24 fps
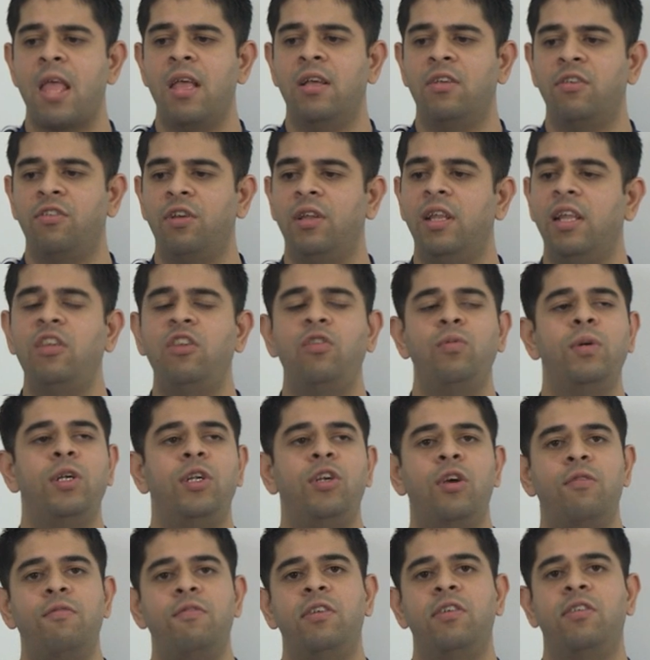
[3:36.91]
So let's switch
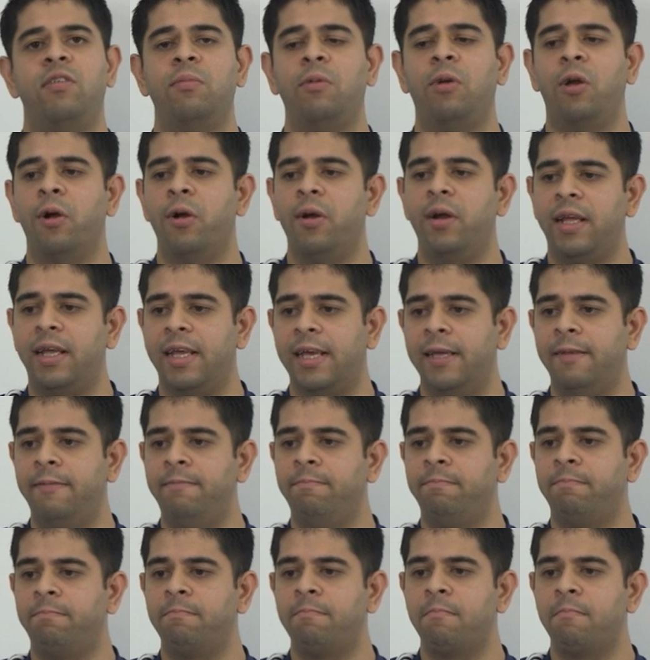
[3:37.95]
over to some code again.